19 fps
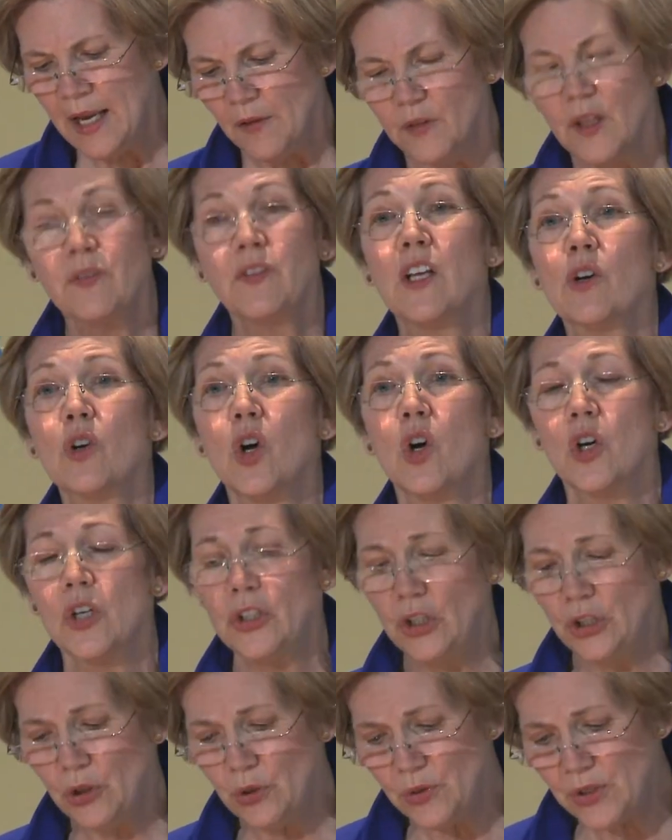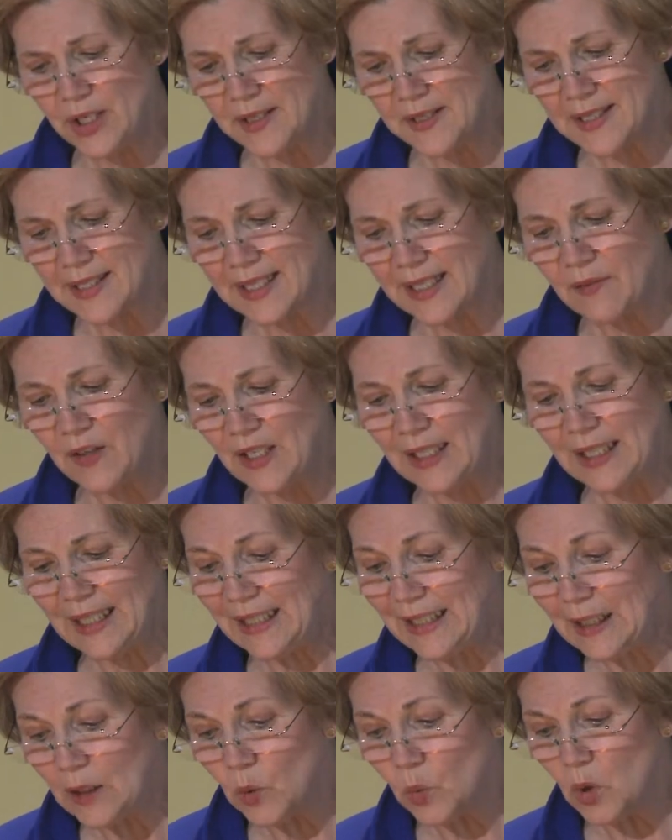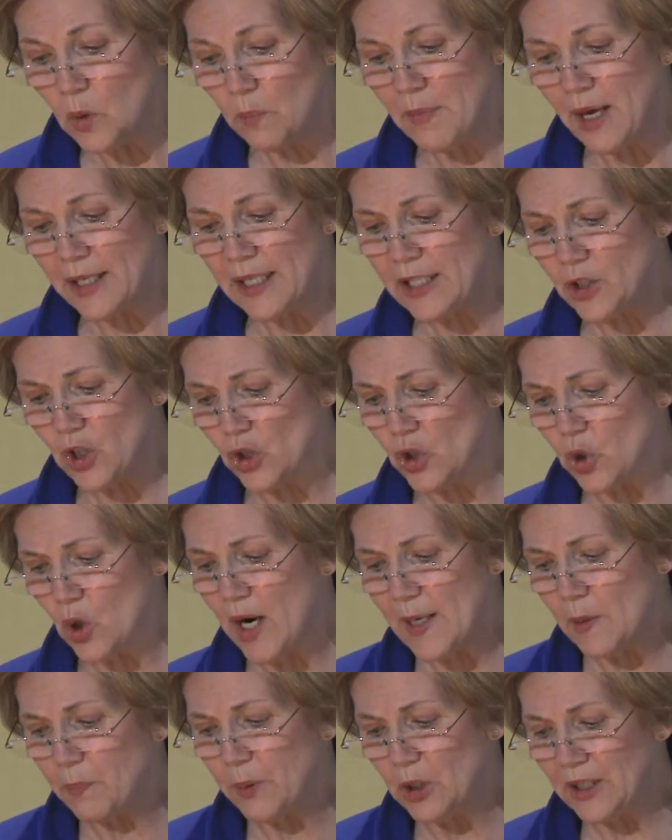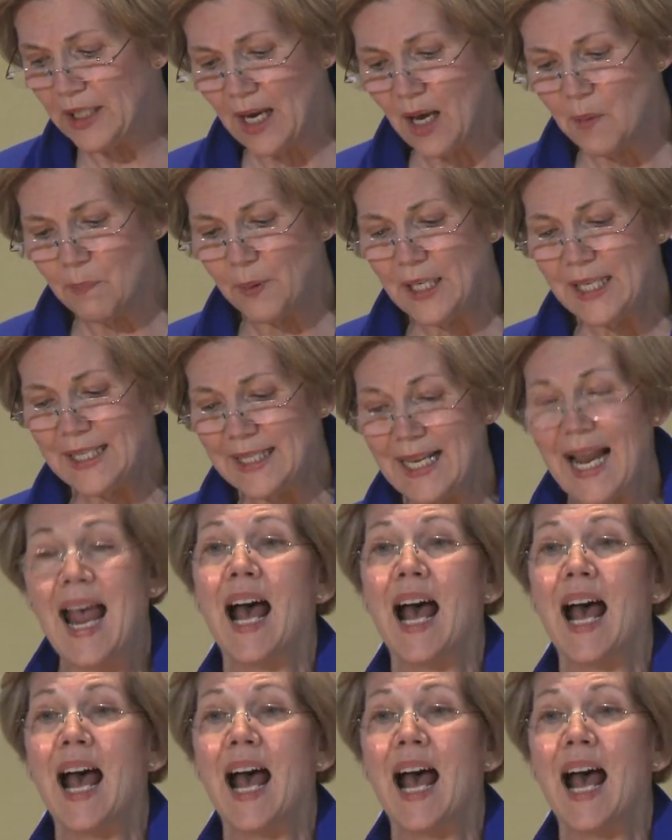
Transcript: that there are unions giving equal money to try to put companies